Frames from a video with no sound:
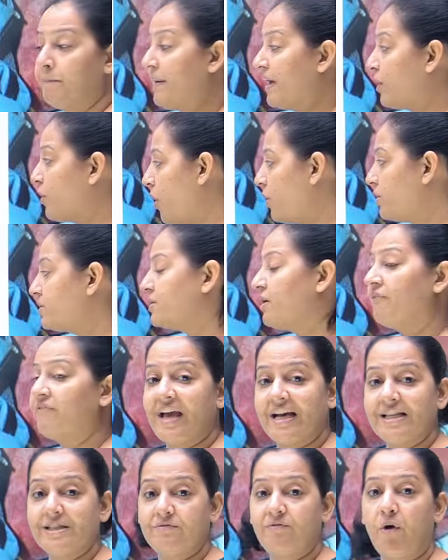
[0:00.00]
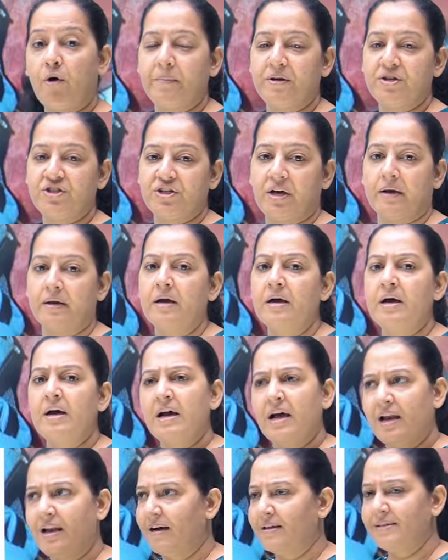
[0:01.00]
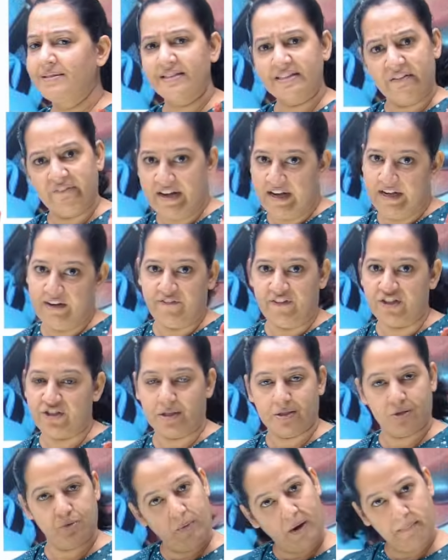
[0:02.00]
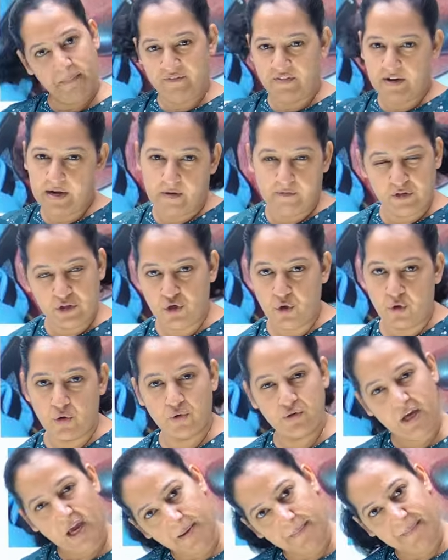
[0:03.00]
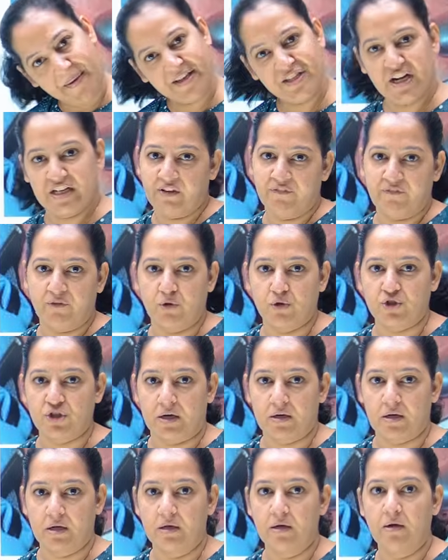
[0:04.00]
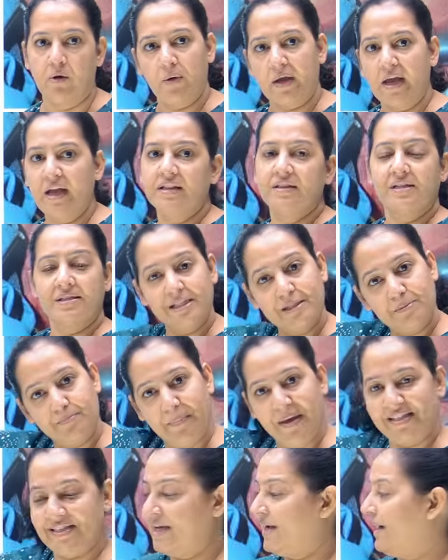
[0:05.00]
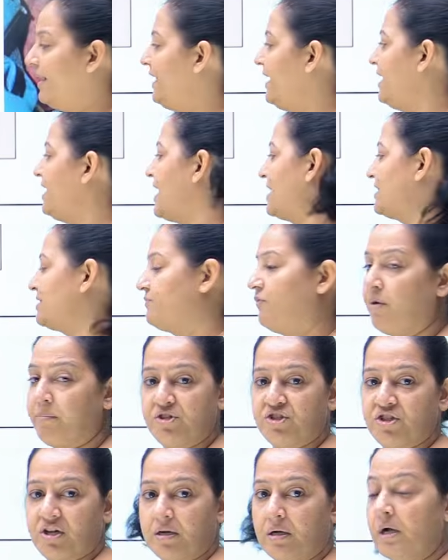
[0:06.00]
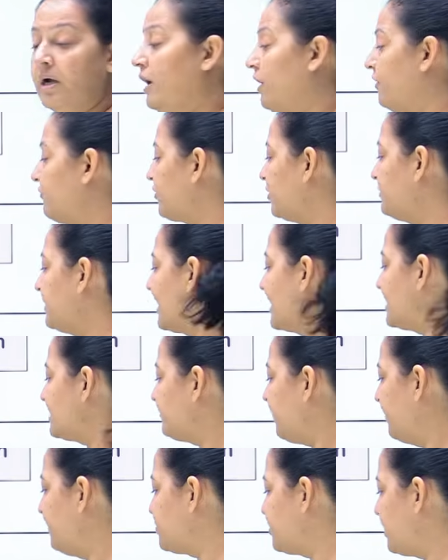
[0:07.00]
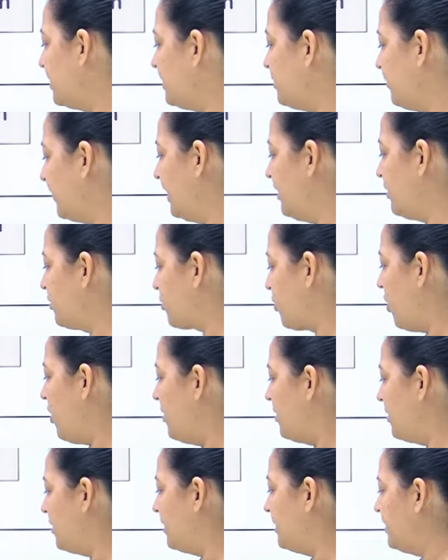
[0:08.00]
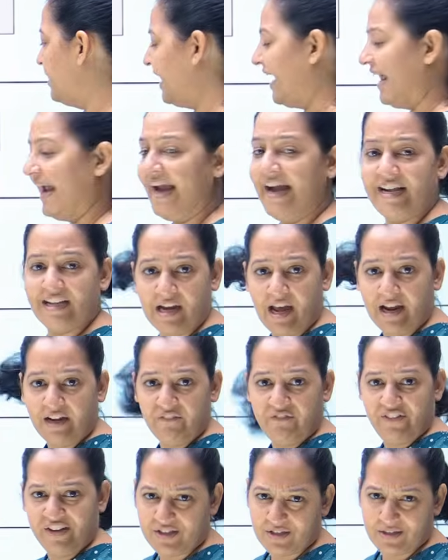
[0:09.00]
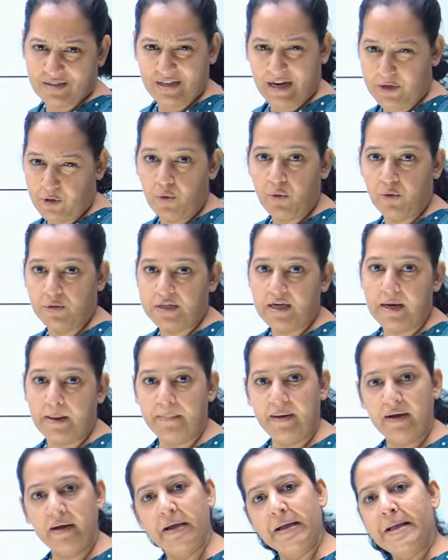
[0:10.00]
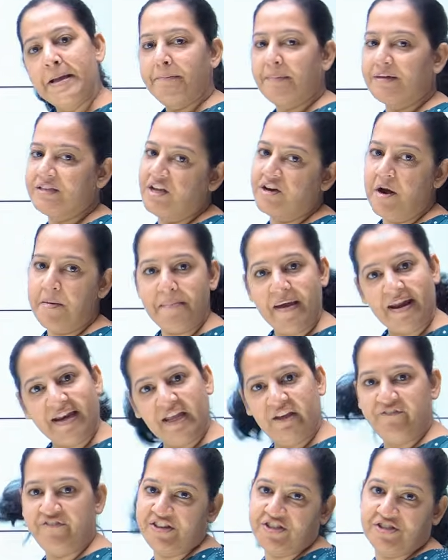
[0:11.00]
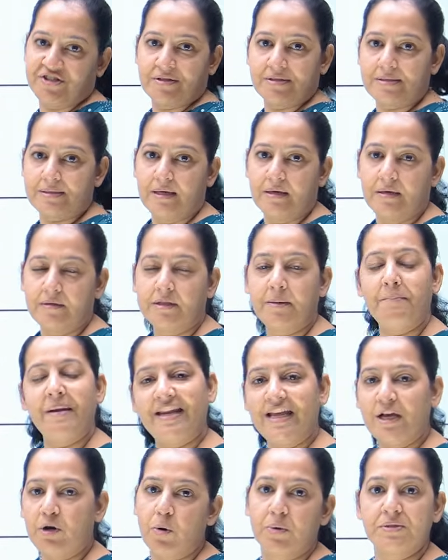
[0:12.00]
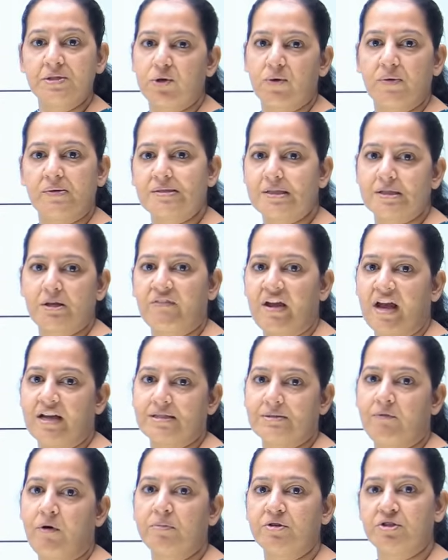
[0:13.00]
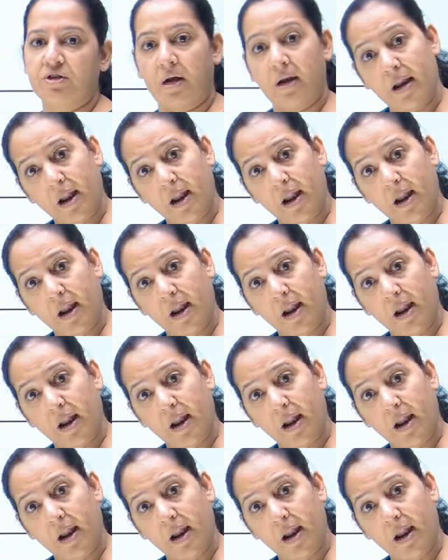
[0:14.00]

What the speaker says: because of gas formation, learn 7-8 features. One by one, I will show you the image and the flow chart. Okay, this is basically gas formation. From the gas formation, you can draw 8-9 features. I don't know the number, but there are many features, the many consequences of gas formation.